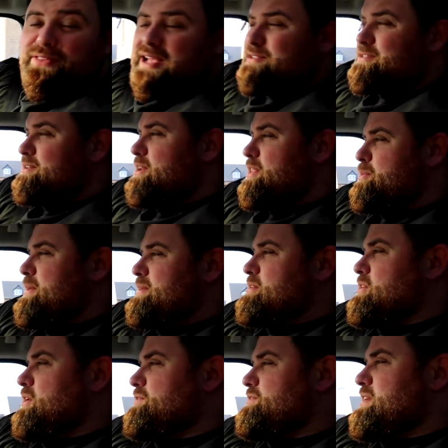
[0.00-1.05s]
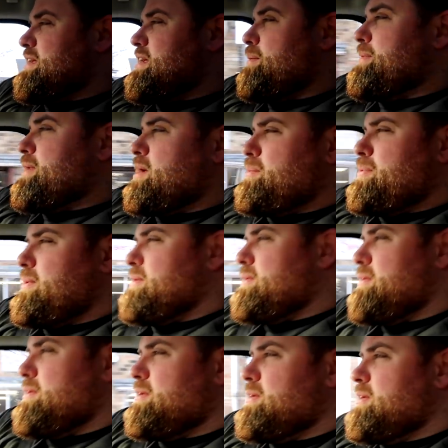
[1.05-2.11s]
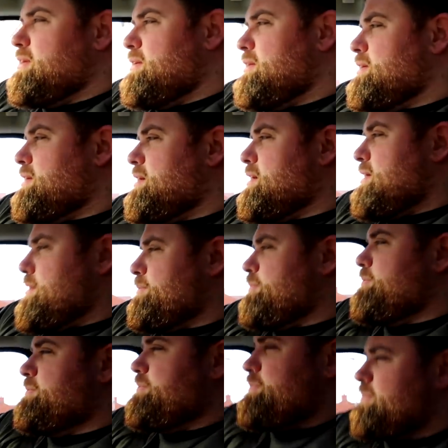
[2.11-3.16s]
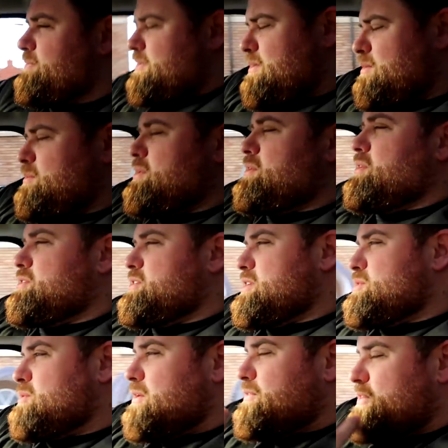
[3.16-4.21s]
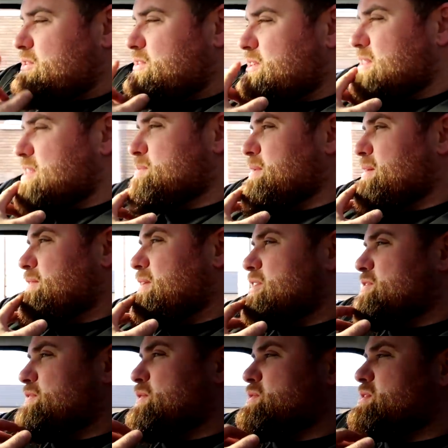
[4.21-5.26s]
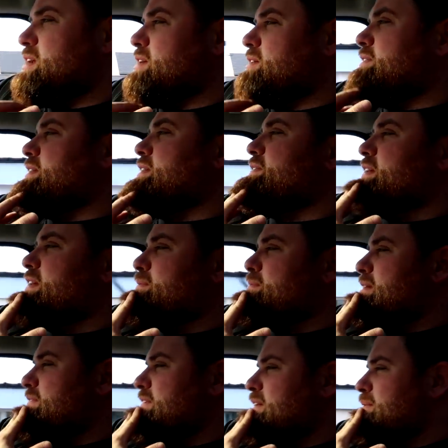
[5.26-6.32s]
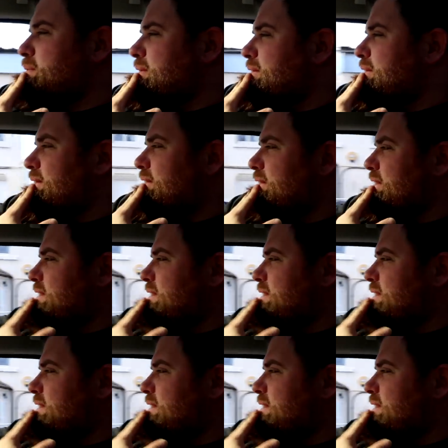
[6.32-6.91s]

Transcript: That's another piece of content coming up. Um, oh my God, Jess, why have you said this, man? I actually feel sick already thinking about, thinking about it.